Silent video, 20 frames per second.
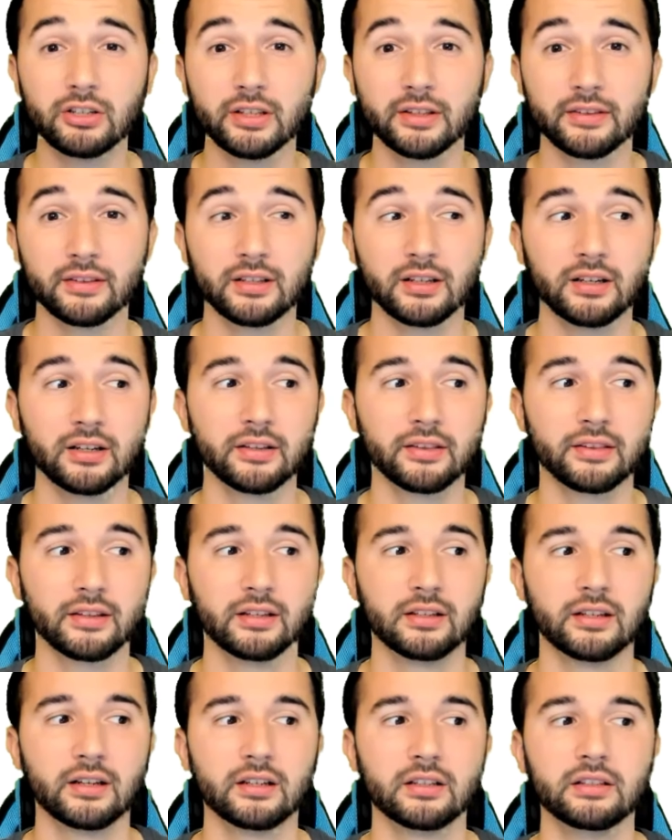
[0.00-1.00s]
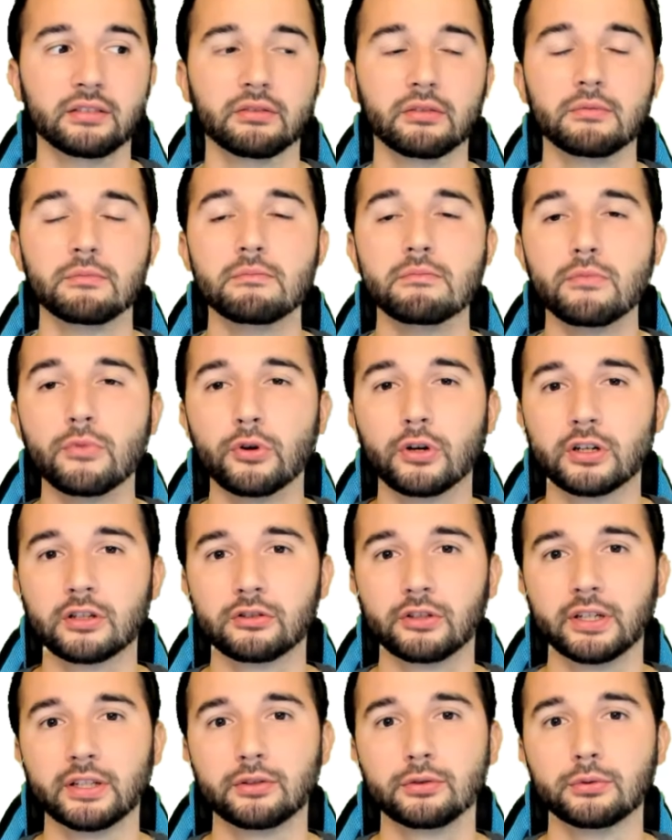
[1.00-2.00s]
tasks, and there are even more
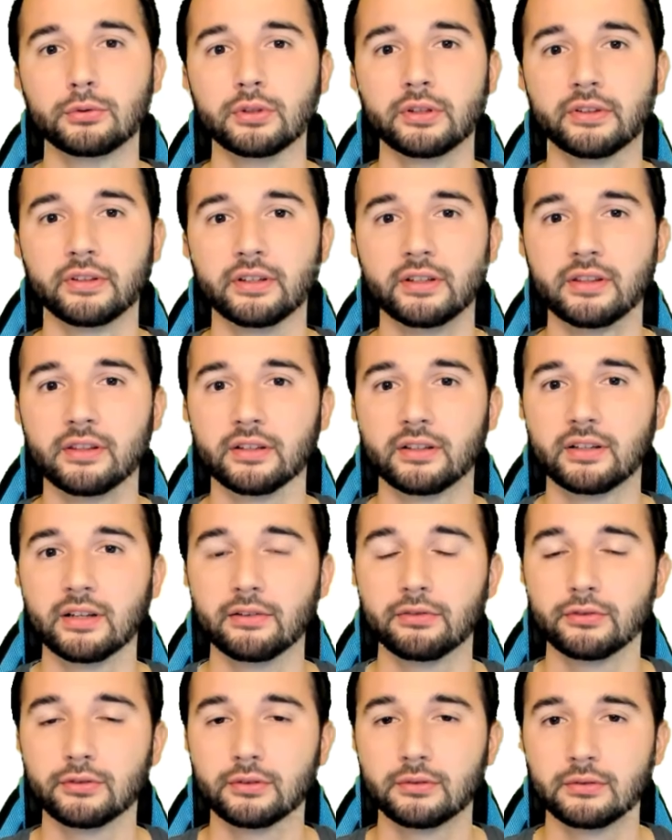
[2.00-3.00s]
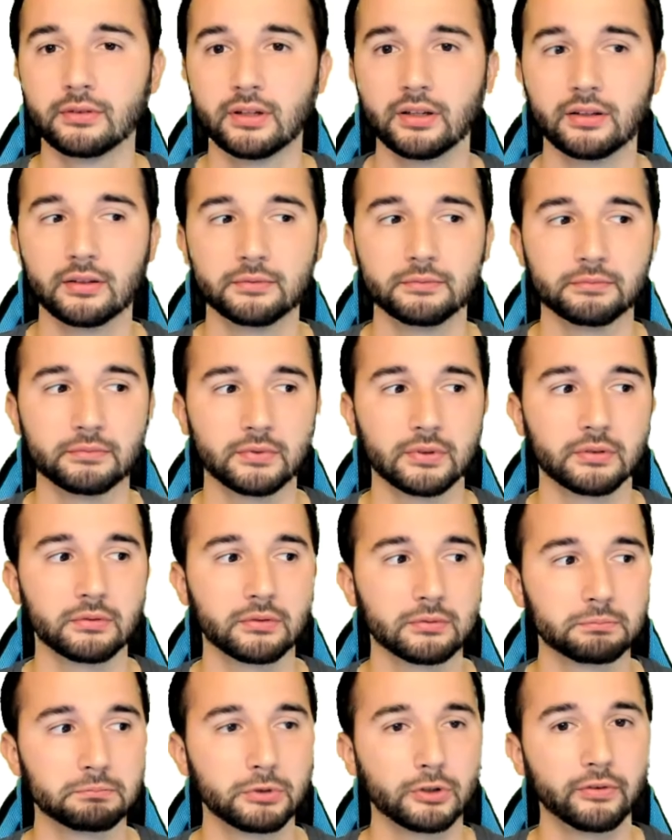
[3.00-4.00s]
great tools in the dev
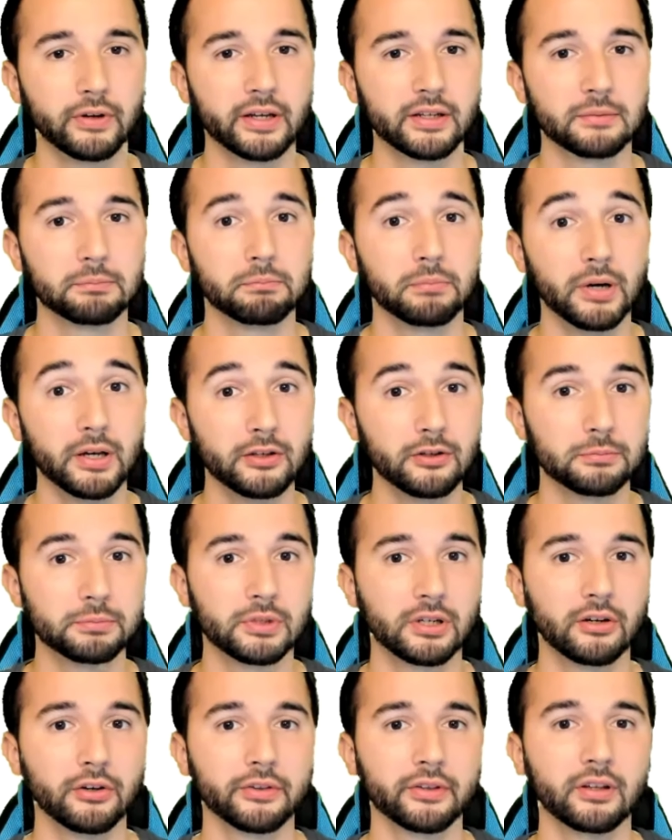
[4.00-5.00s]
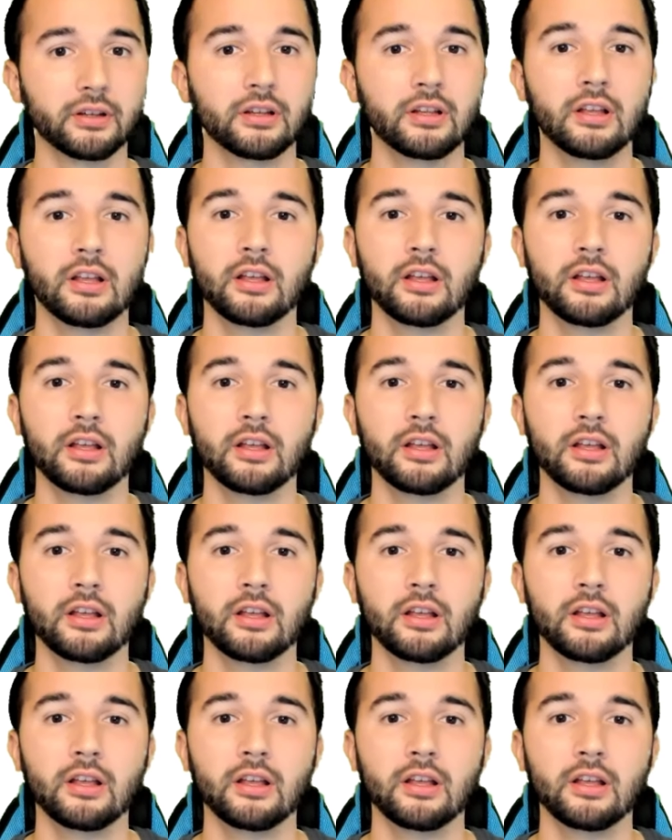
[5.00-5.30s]
provided by your browser.